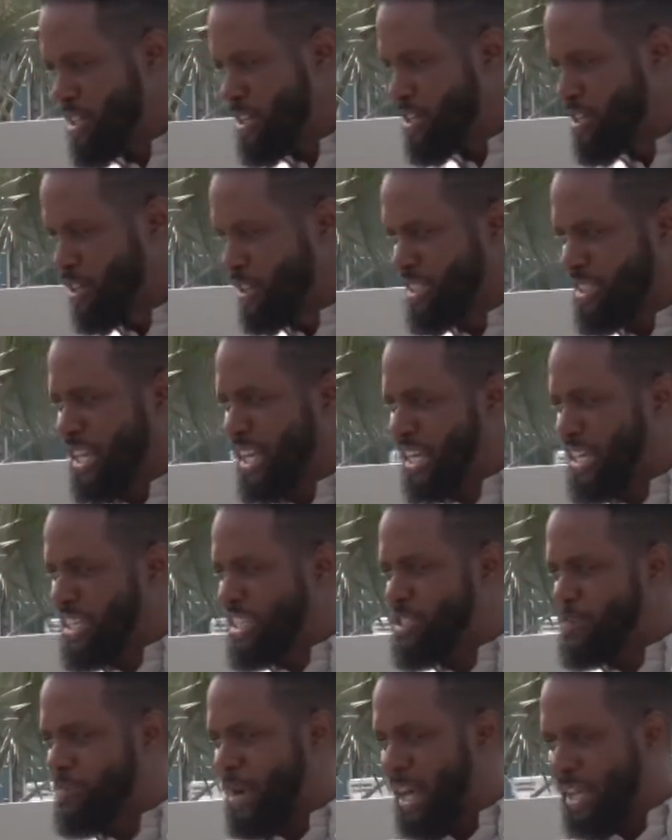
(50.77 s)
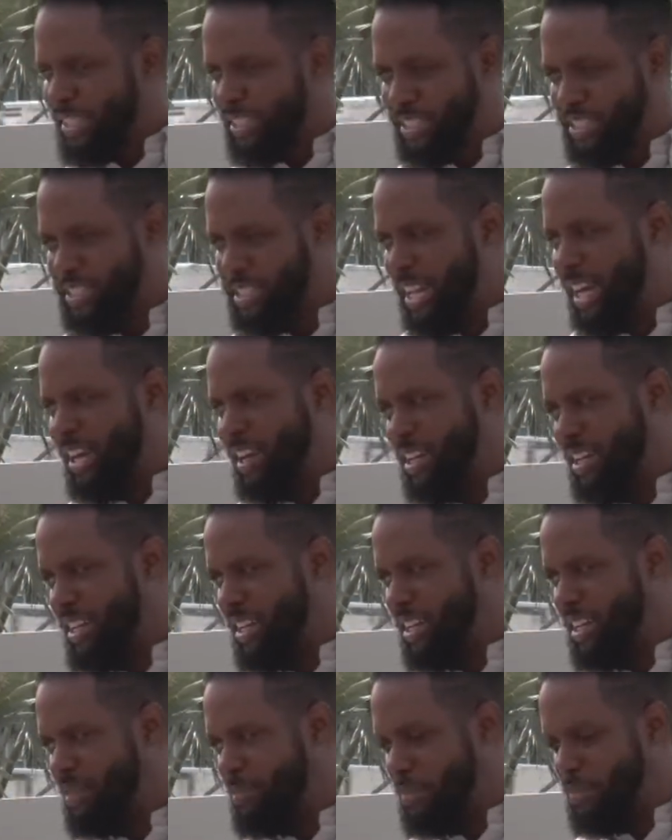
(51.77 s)
So take us back to
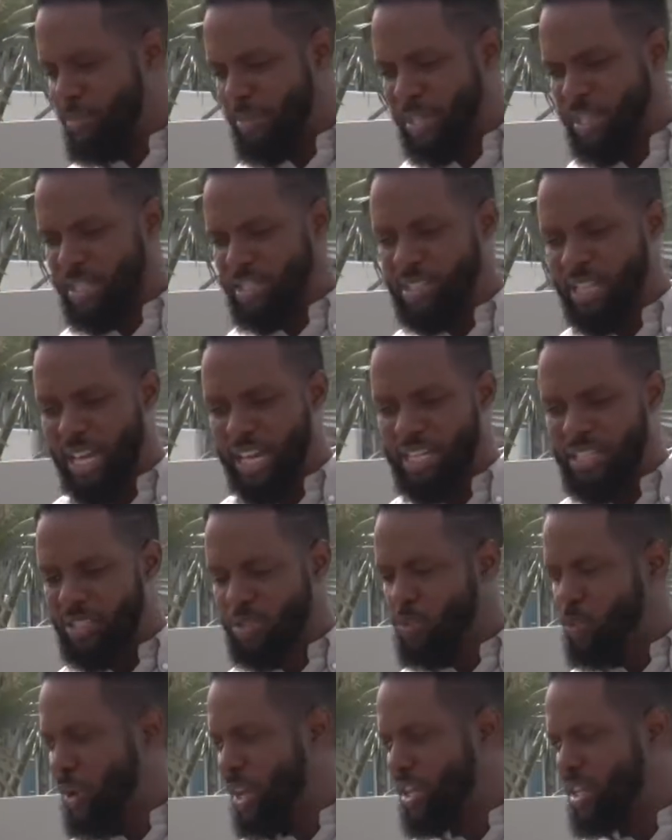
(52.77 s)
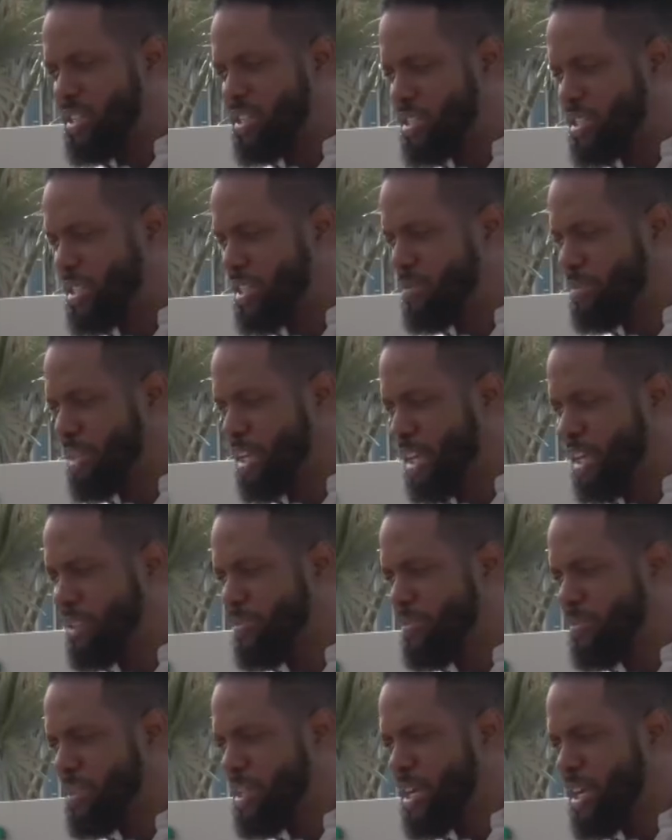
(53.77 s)
Saturday, because that is when it seemed like
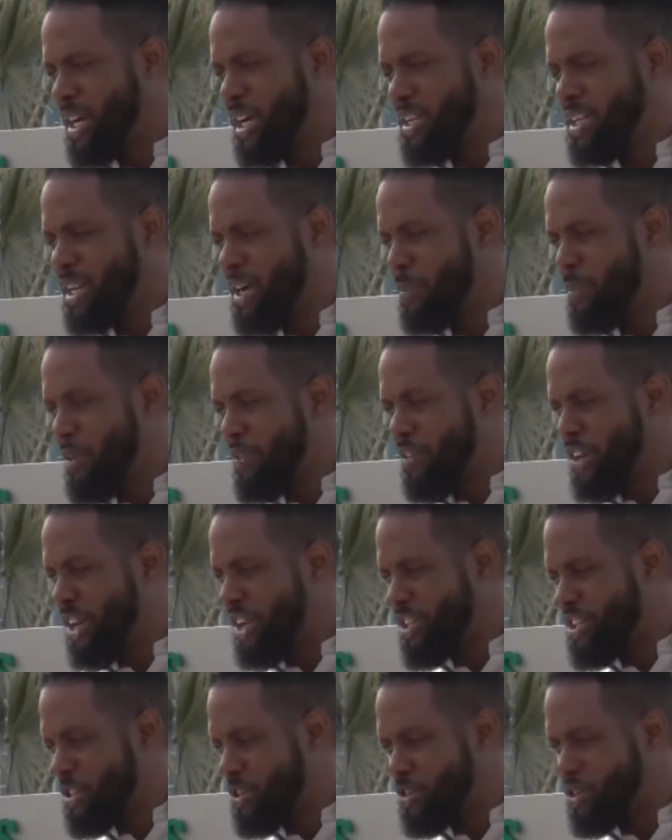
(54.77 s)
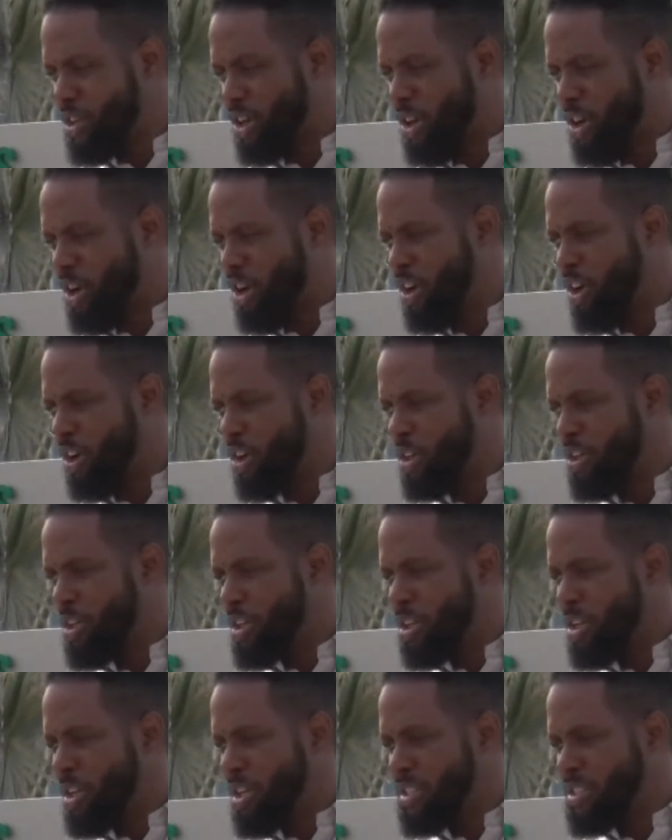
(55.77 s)
a number of issues all
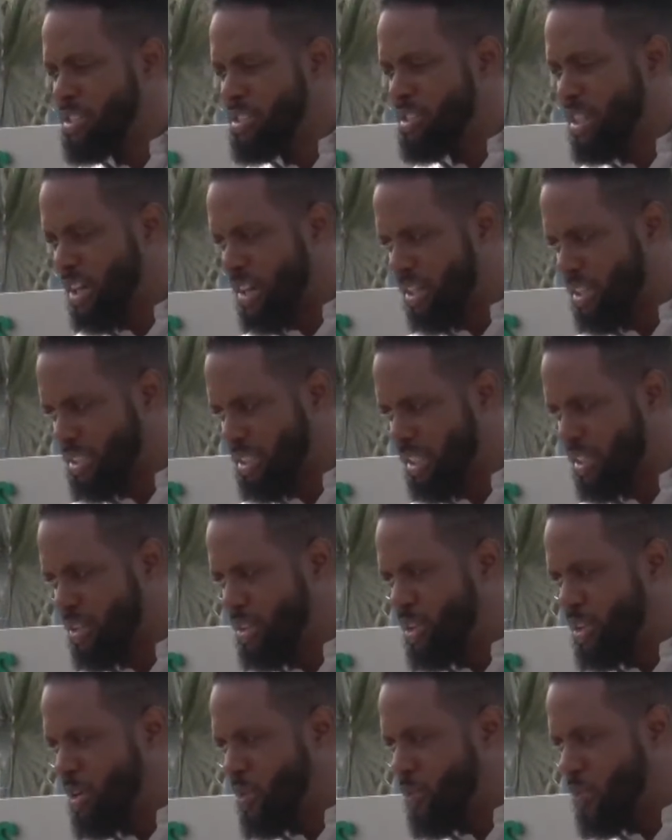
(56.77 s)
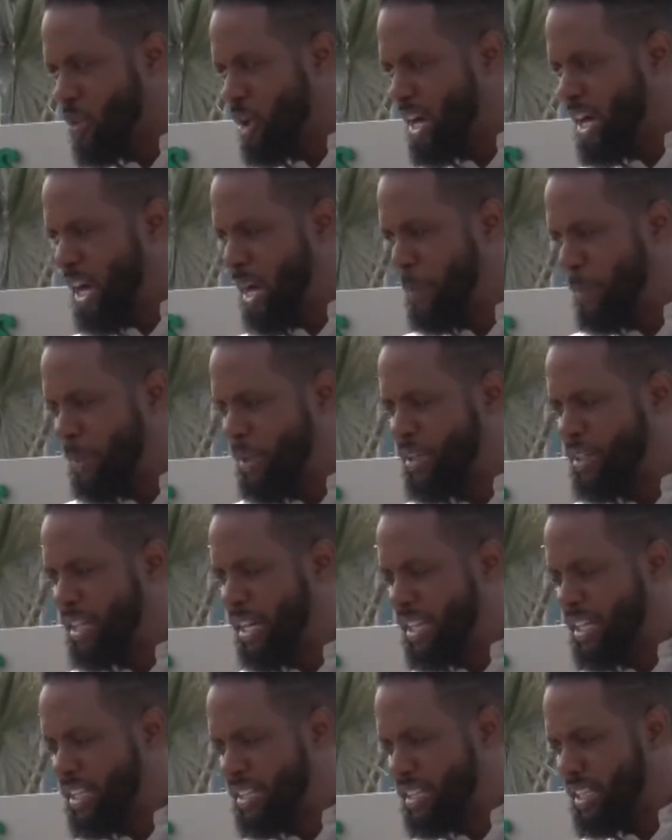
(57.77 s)
started. What happened
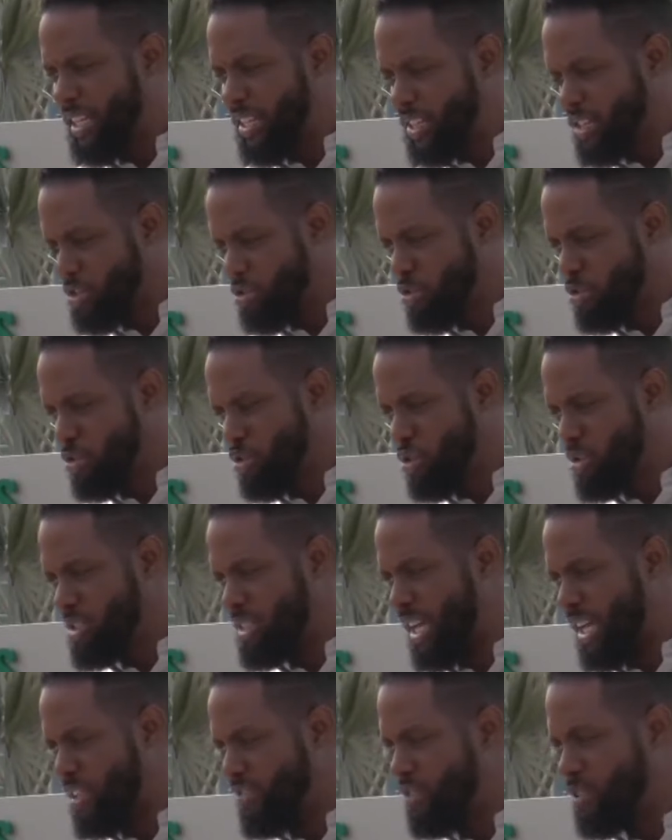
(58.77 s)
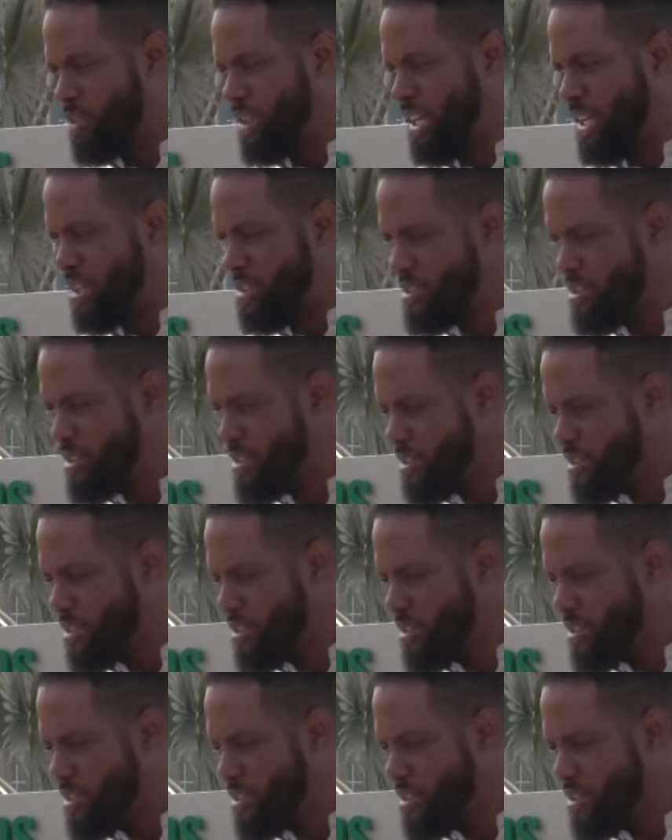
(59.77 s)
then, and take us through those next few days.